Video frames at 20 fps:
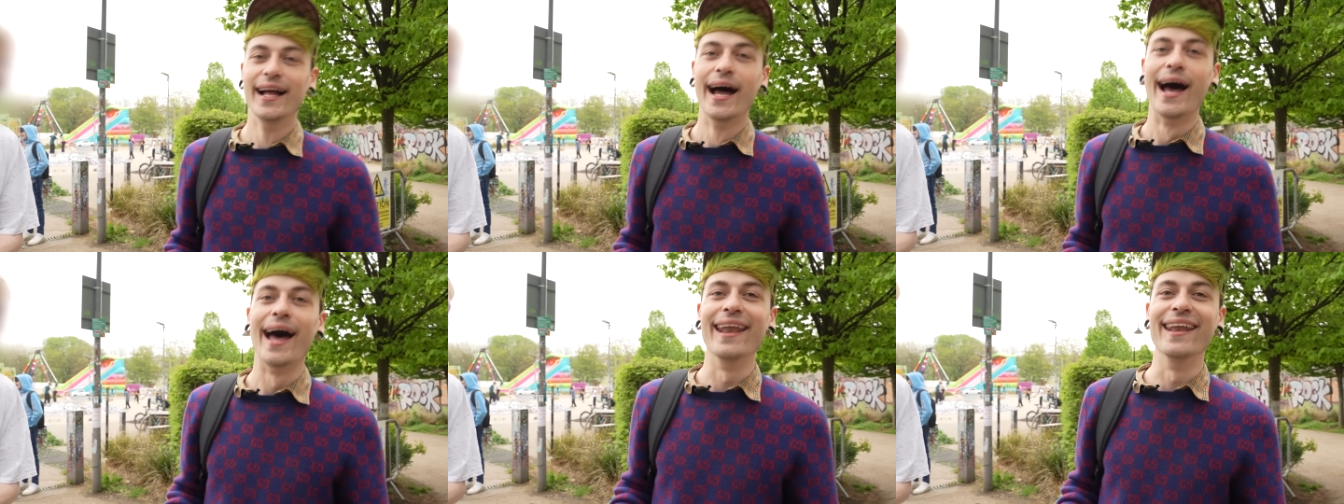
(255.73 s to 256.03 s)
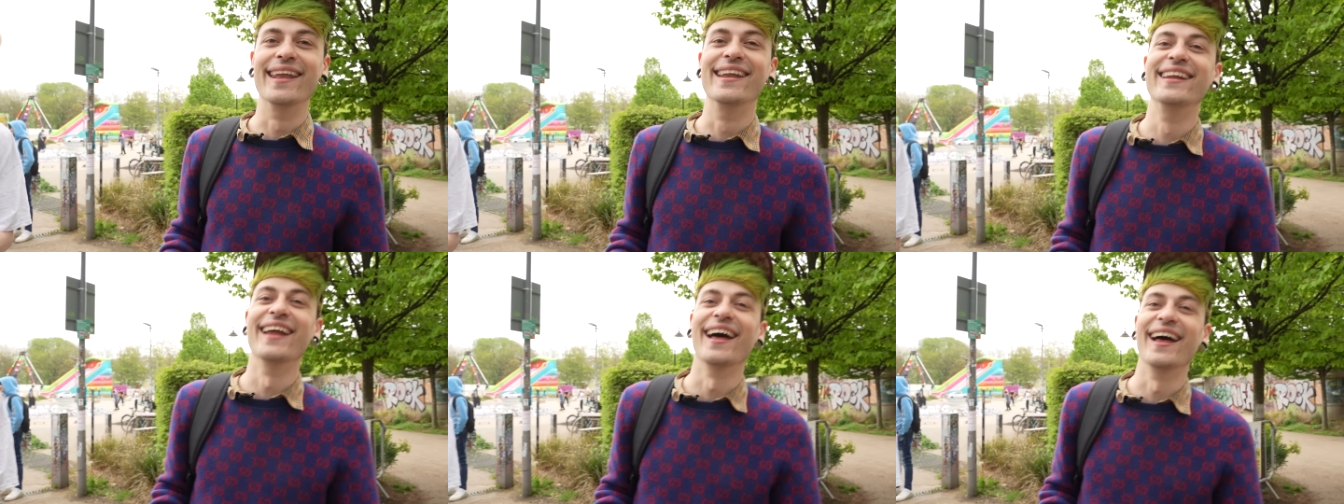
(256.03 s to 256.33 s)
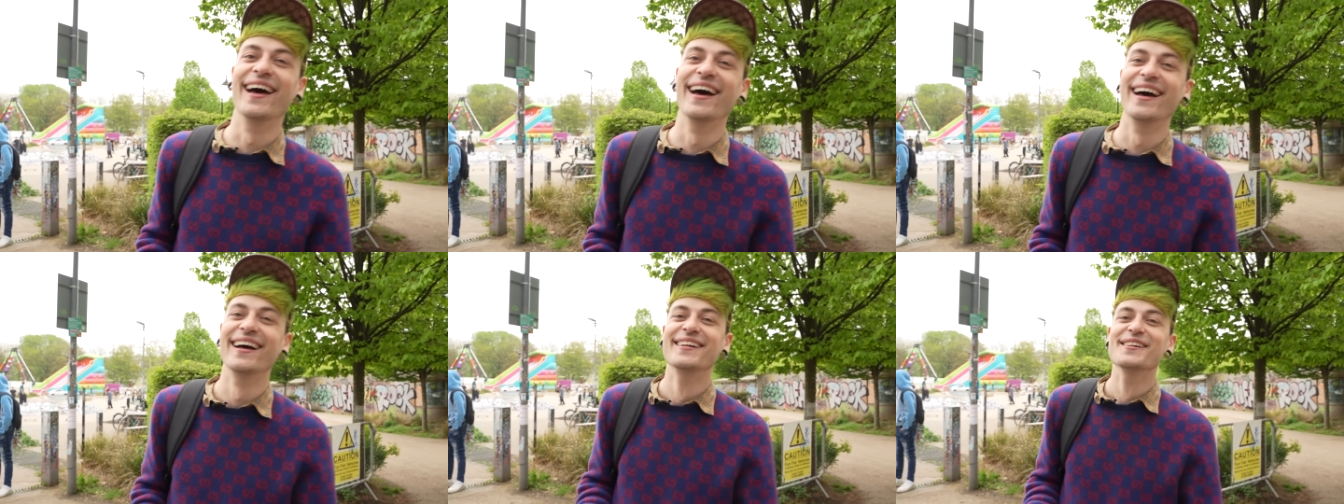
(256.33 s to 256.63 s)
And
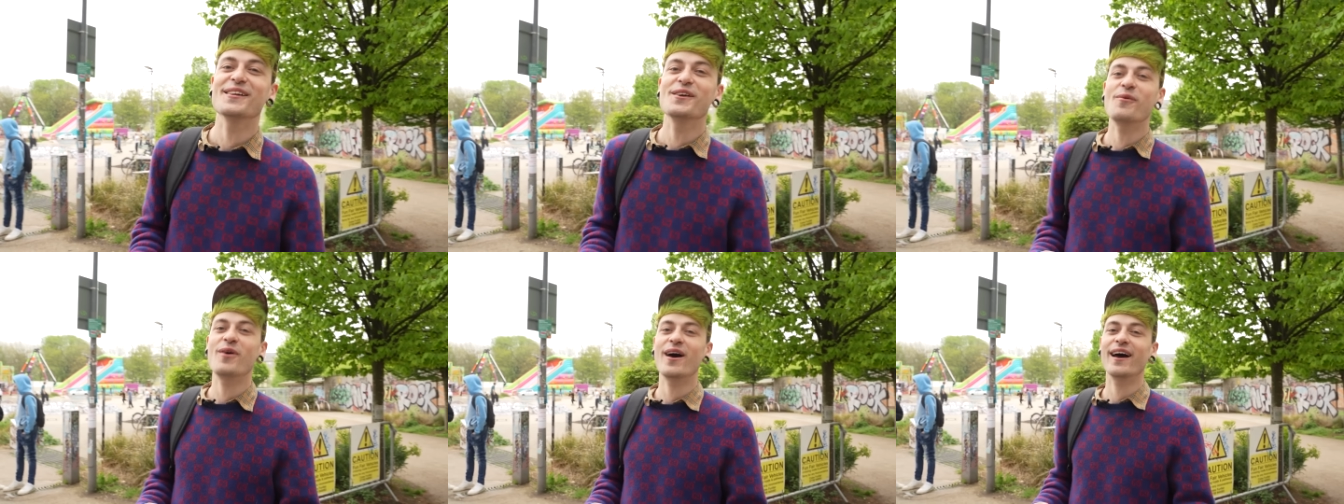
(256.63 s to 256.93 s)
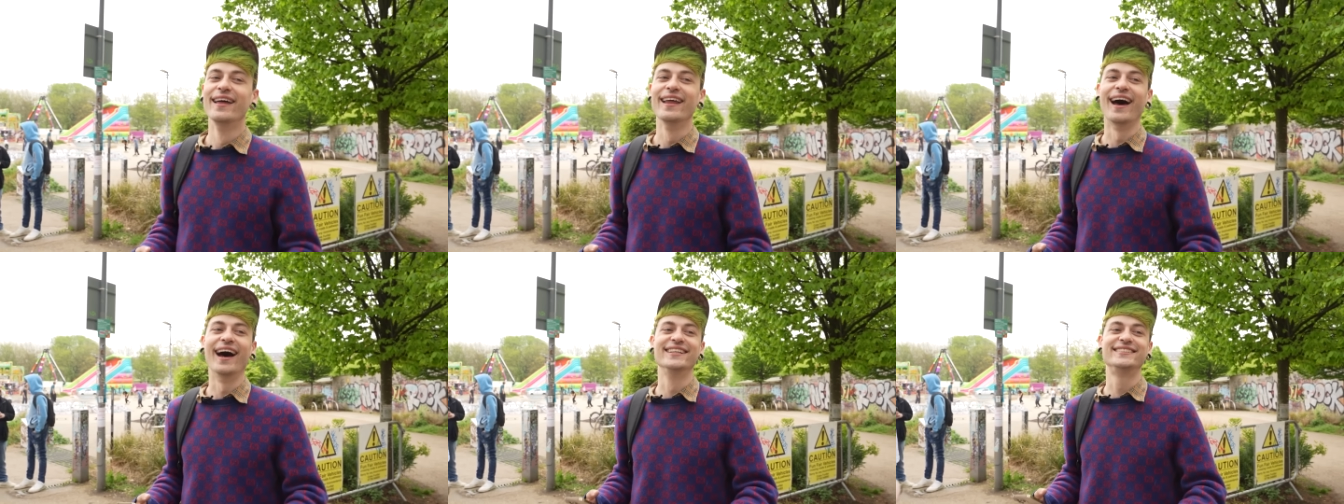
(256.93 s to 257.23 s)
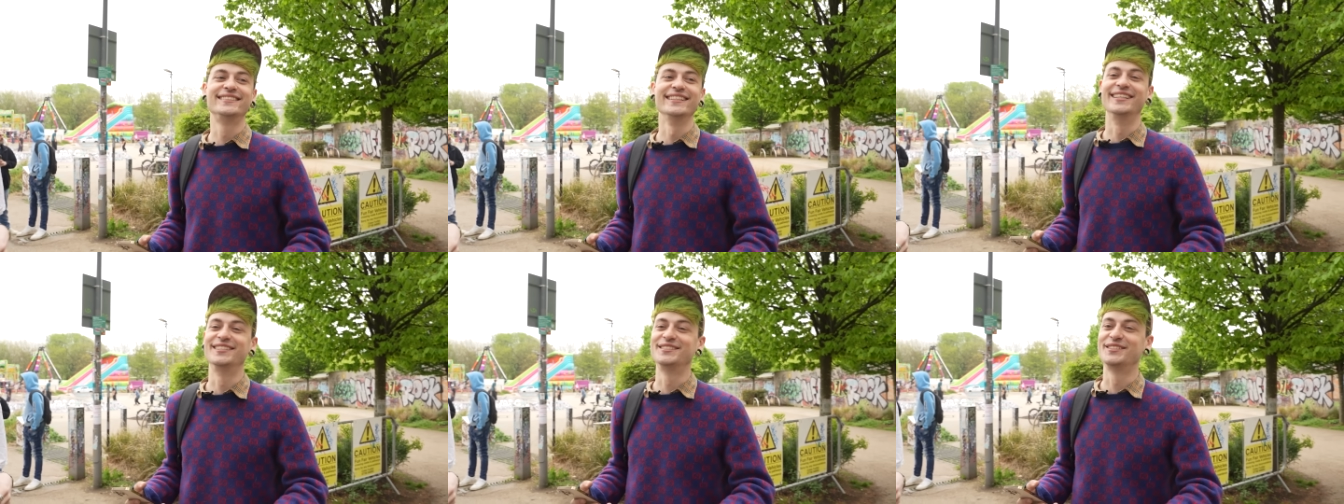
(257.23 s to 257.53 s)
I
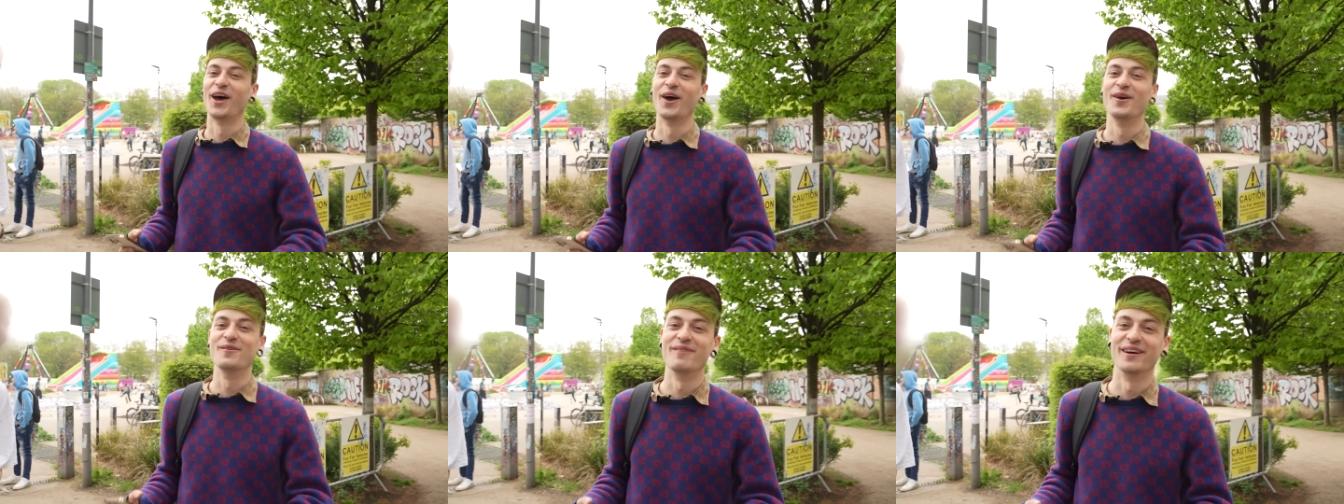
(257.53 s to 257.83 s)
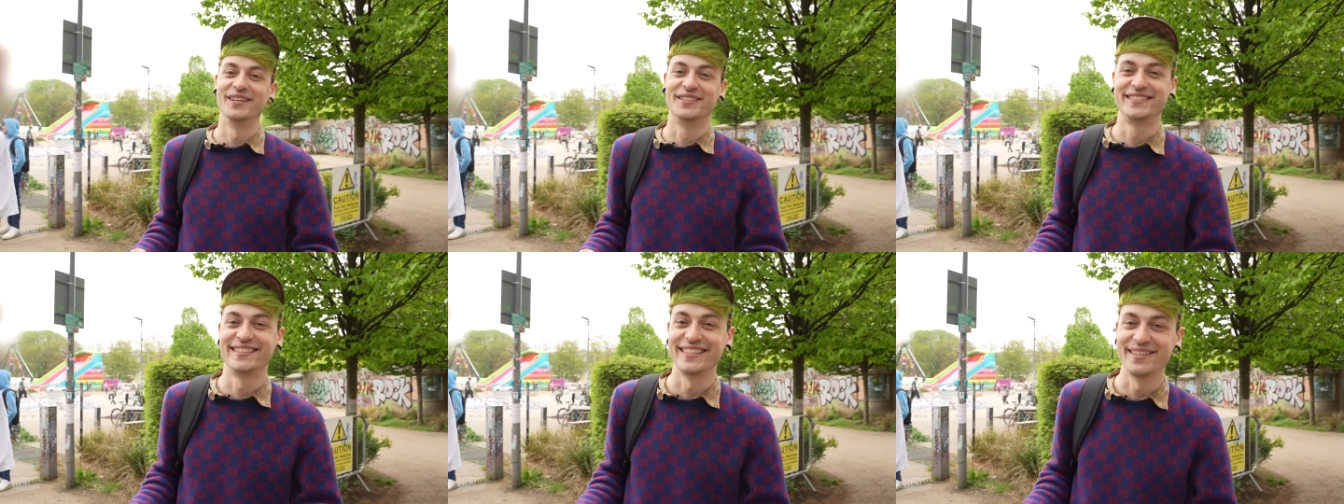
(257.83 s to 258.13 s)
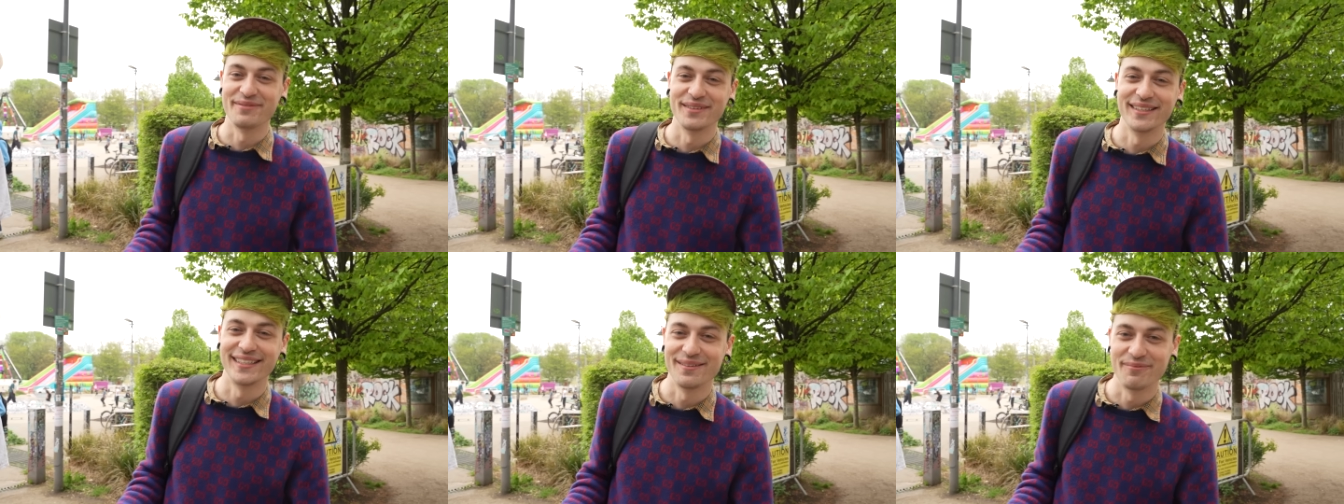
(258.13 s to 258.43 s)
see so much C
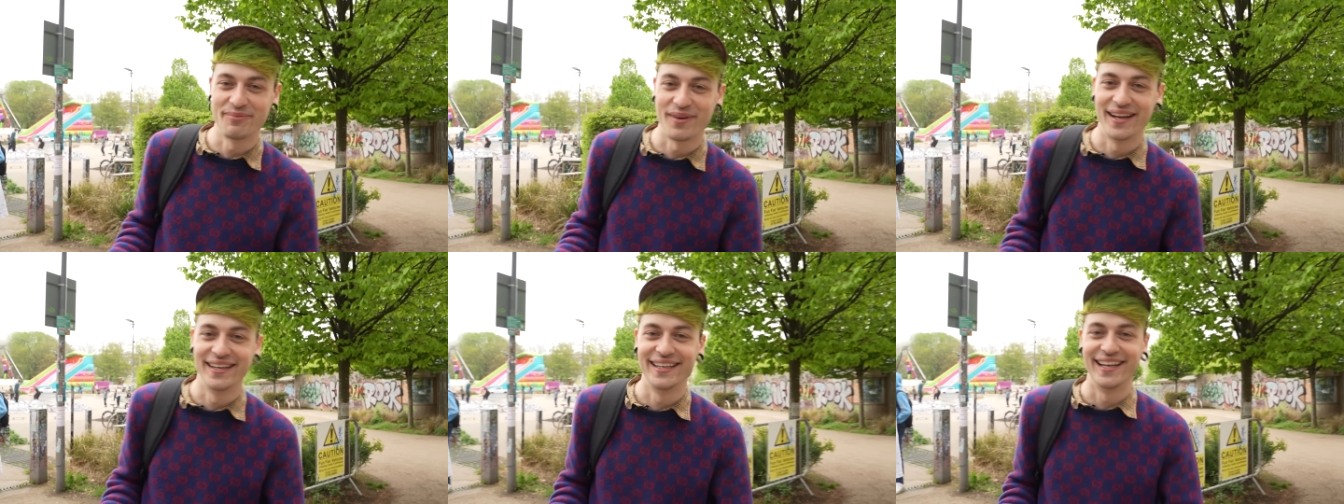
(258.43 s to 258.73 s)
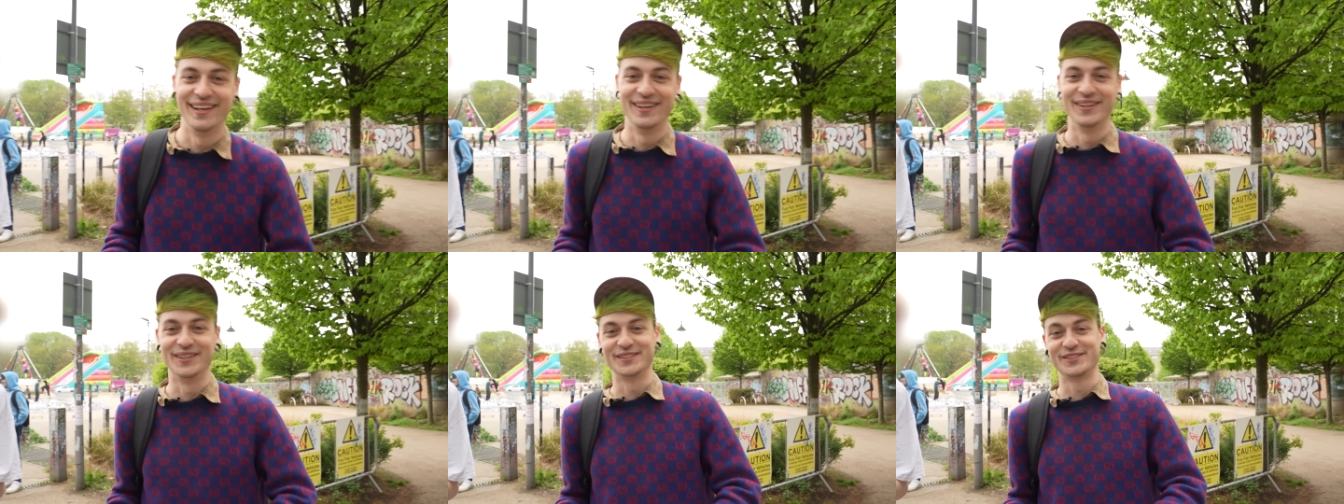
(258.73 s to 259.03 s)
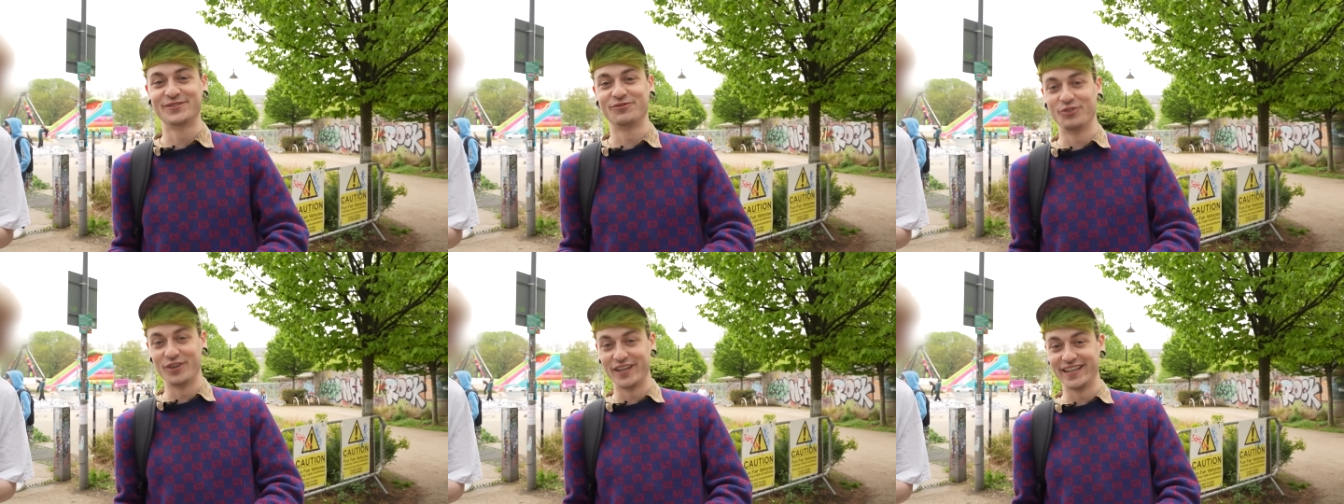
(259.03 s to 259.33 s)
B D bud that
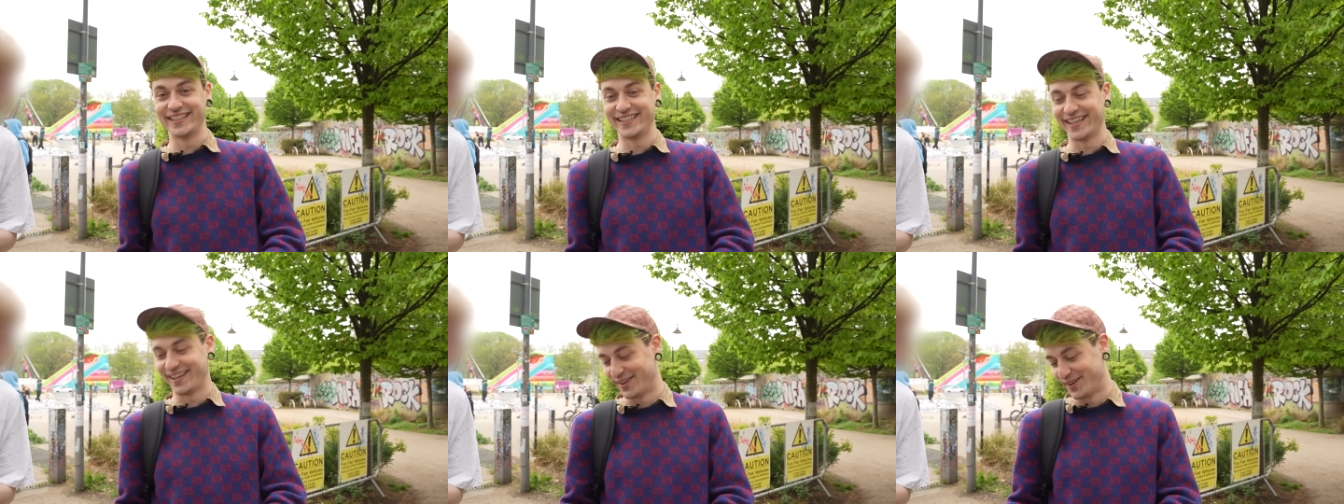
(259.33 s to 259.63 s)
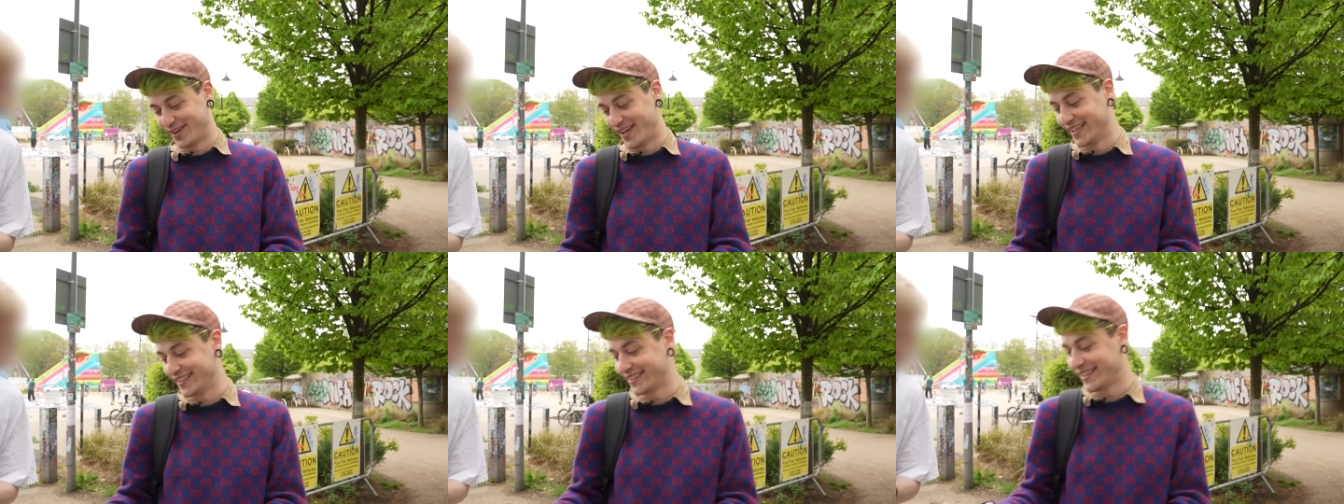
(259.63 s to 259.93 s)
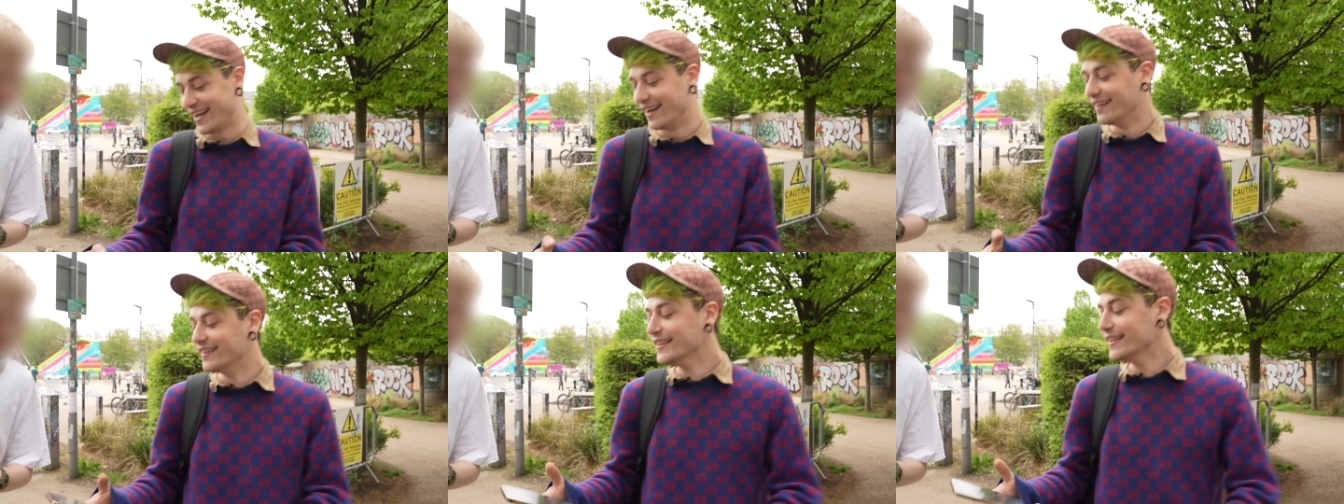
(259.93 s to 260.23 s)
looks really yellow like
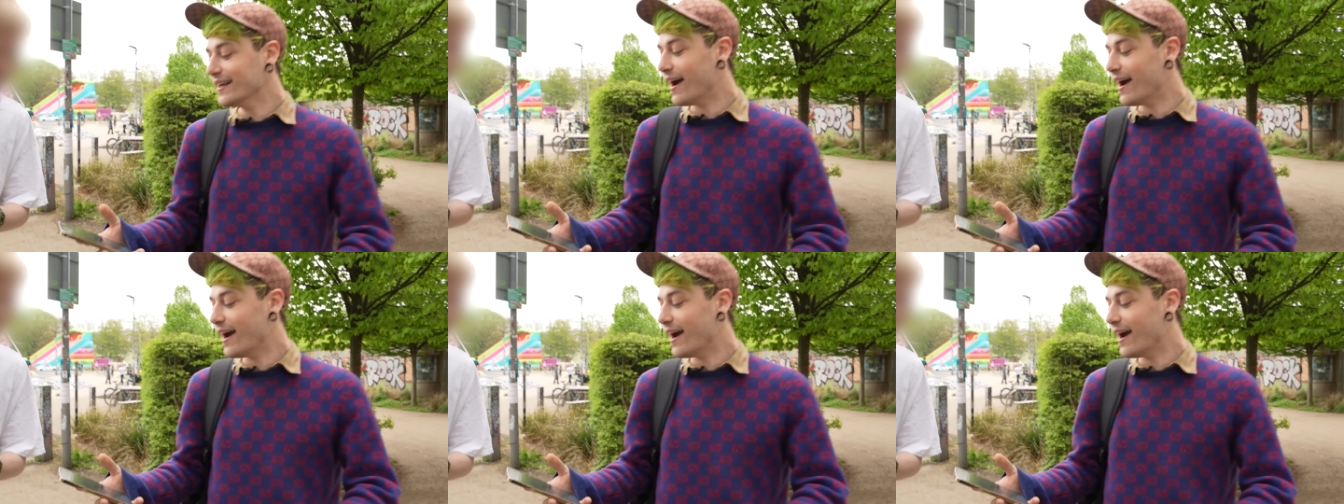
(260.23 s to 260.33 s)
that.